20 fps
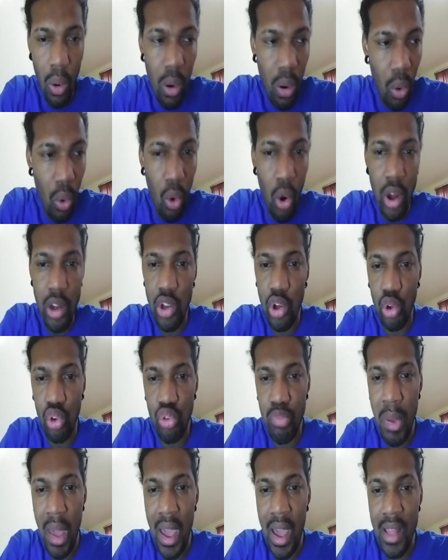on those
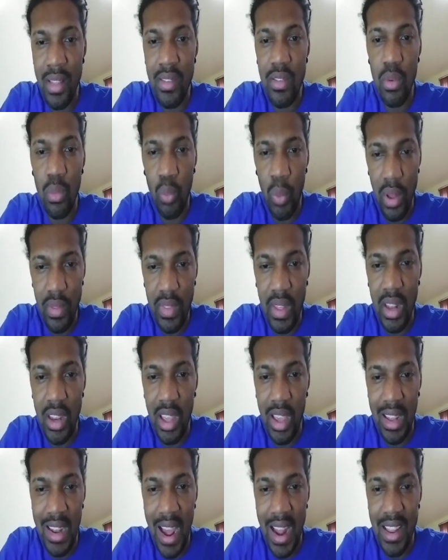bands within the
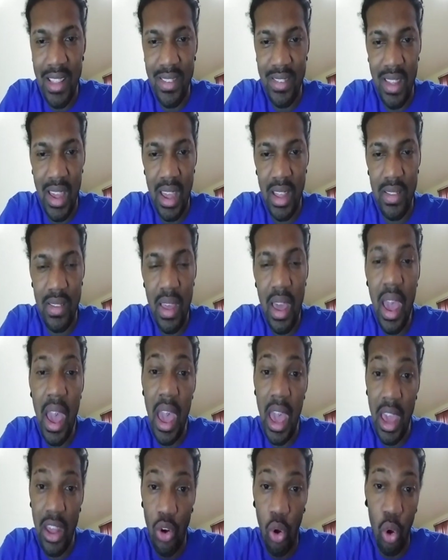United States
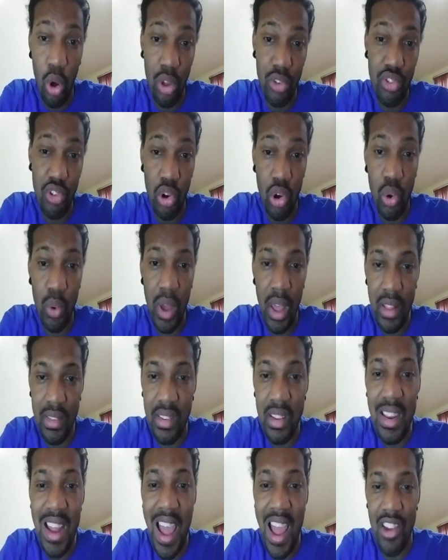and also
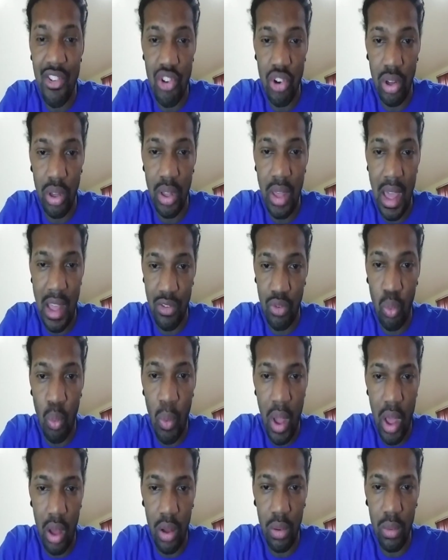internationally as
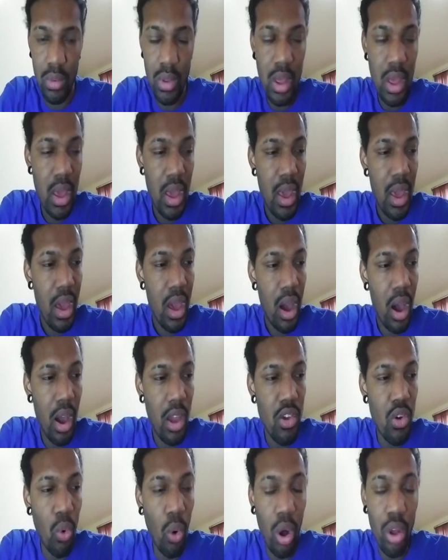well.
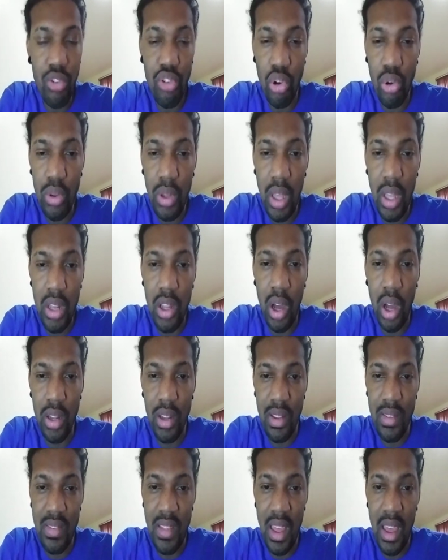You also need to
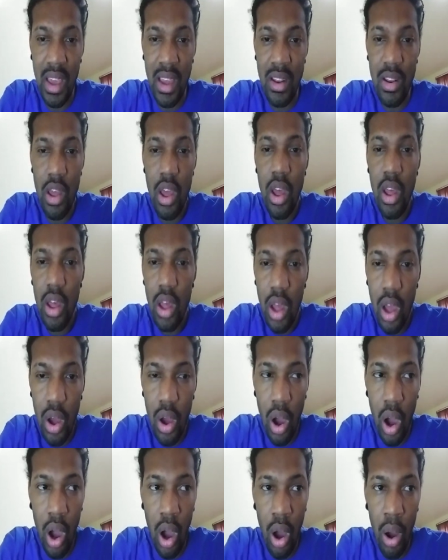understand
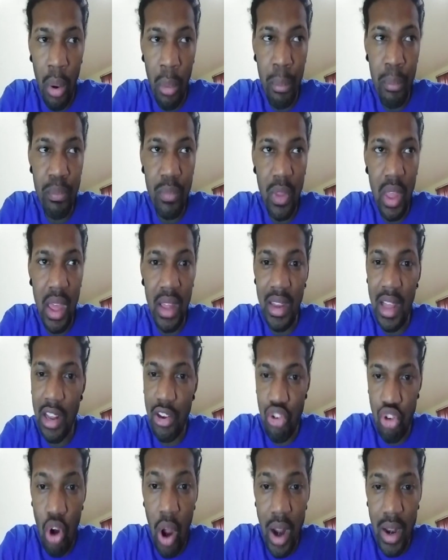
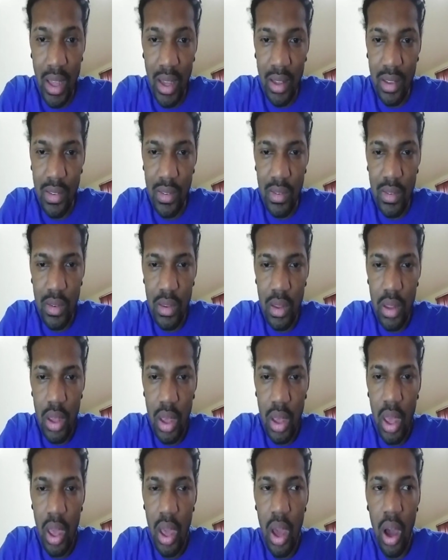electronics.
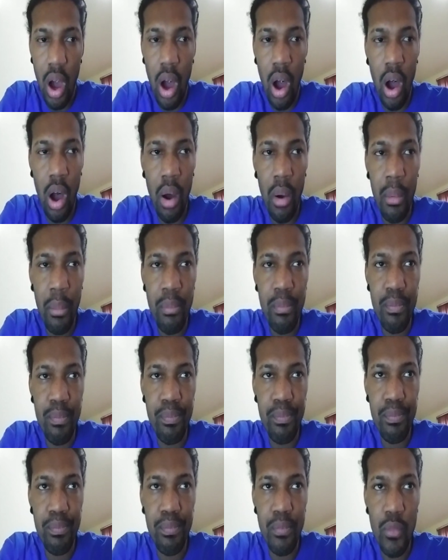
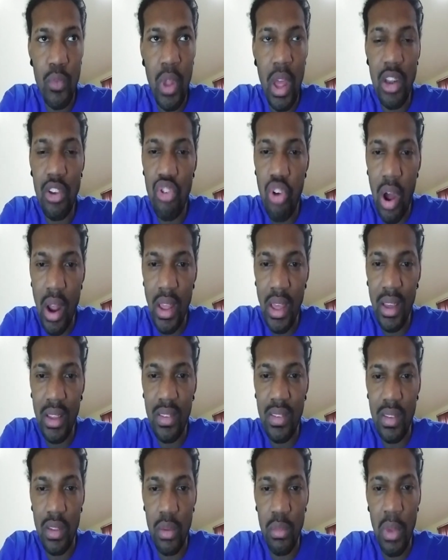
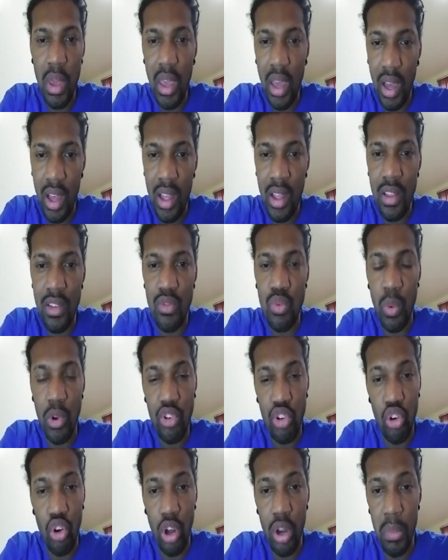Electronics, because what
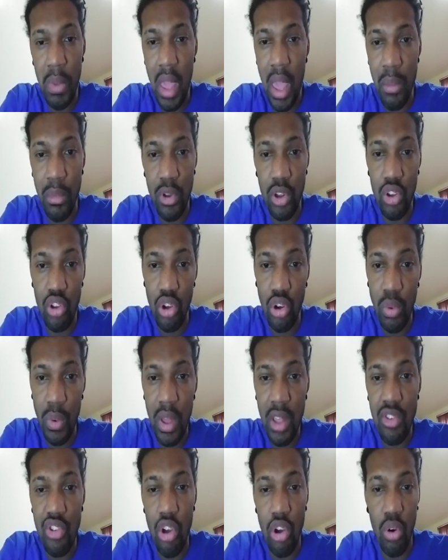you're going to be able to do
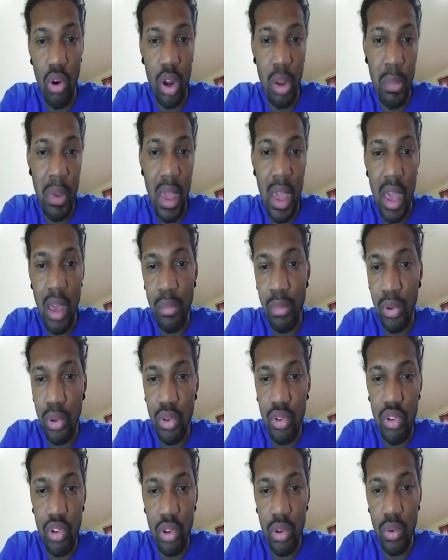is you're going to be
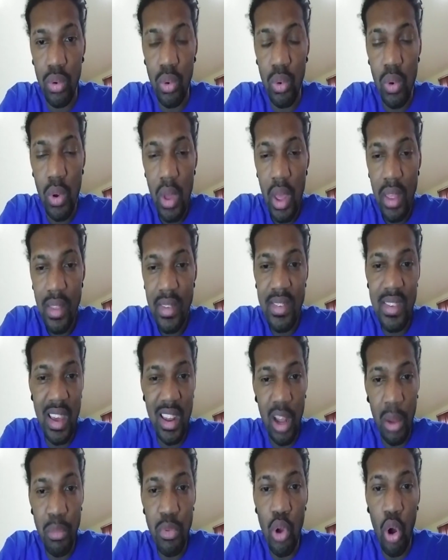able to set
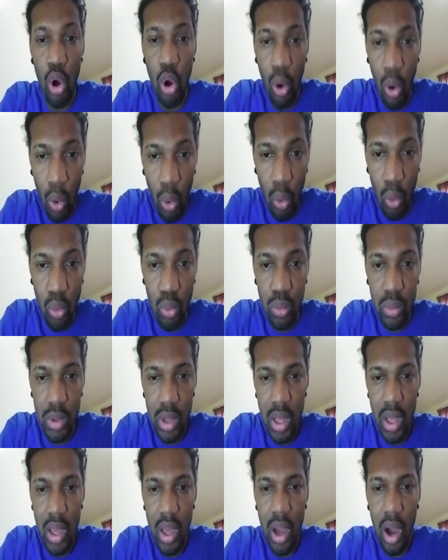up your
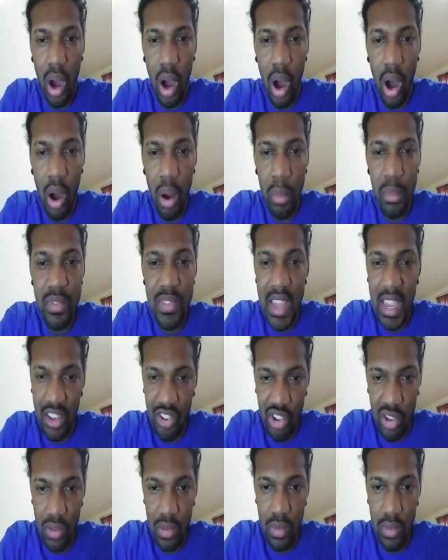own
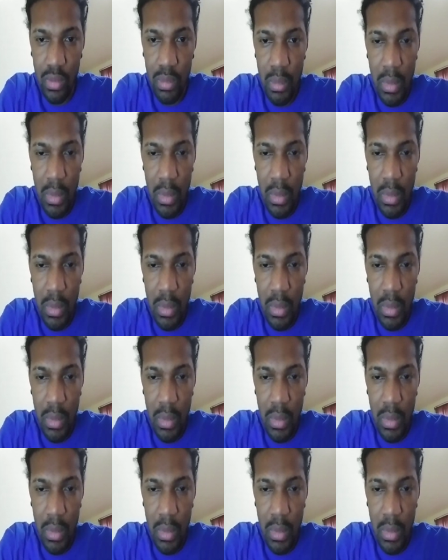station,